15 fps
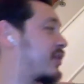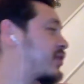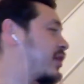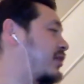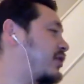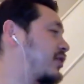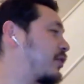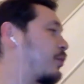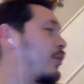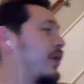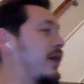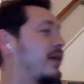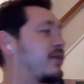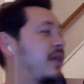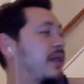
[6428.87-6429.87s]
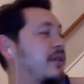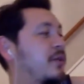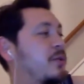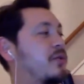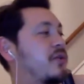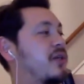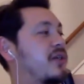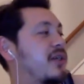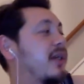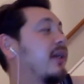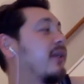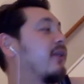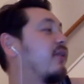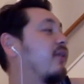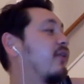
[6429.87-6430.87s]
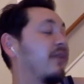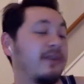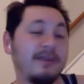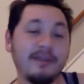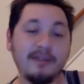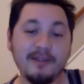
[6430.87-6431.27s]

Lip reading: I change the weird tentacle jizz gun, or?